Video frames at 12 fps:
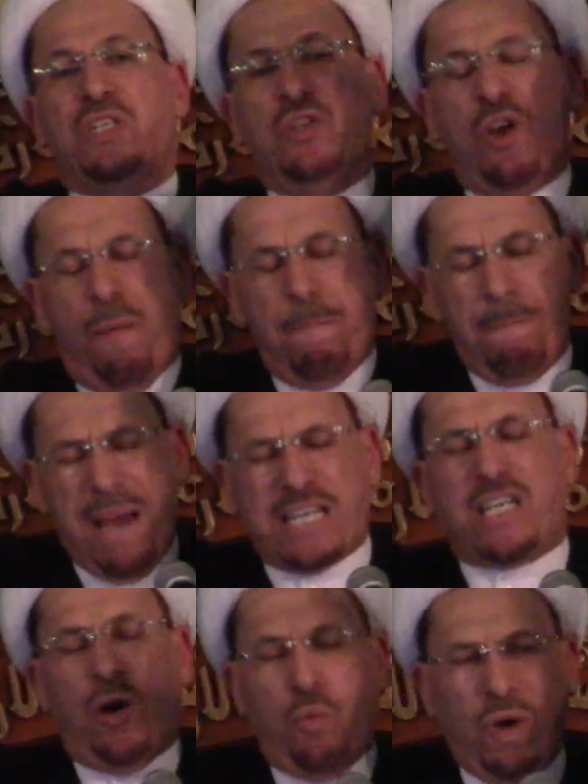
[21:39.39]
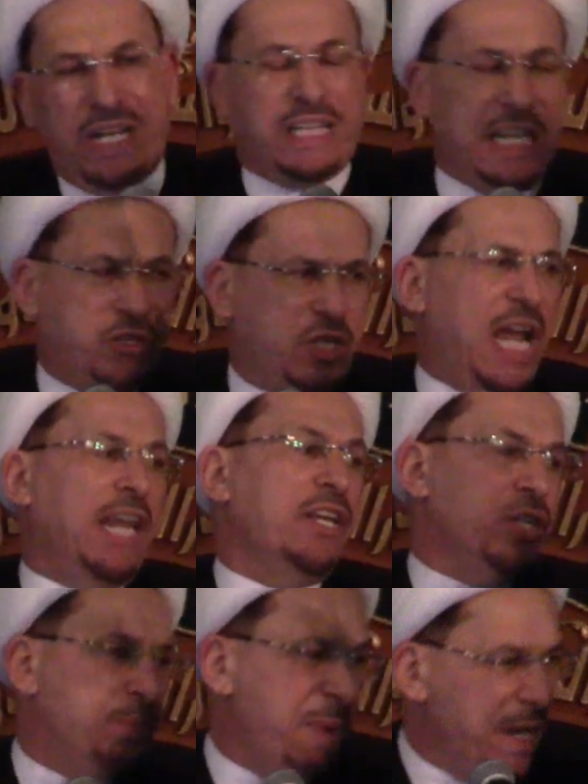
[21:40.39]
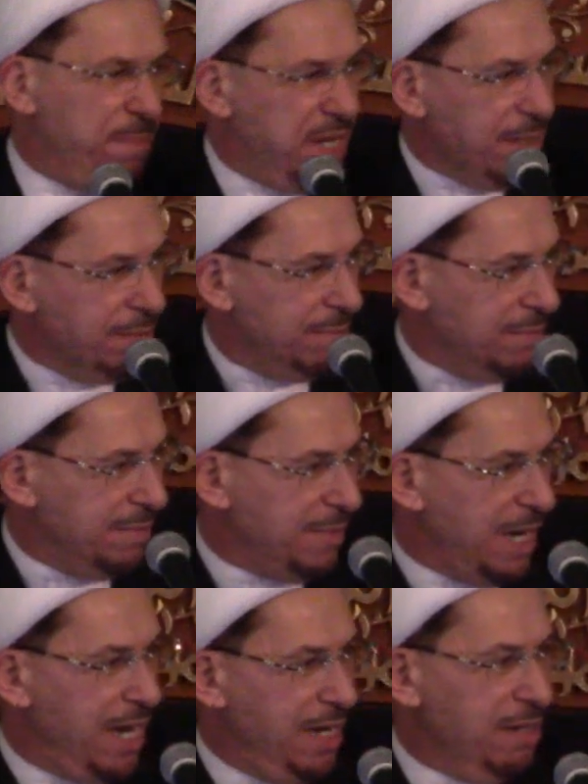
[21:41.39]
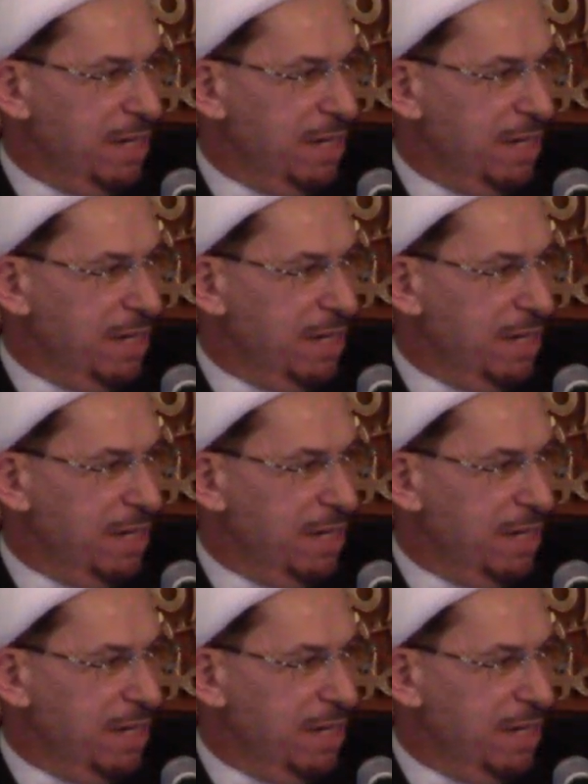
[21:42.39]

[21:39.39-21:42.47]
no matter what the challenge may be, right?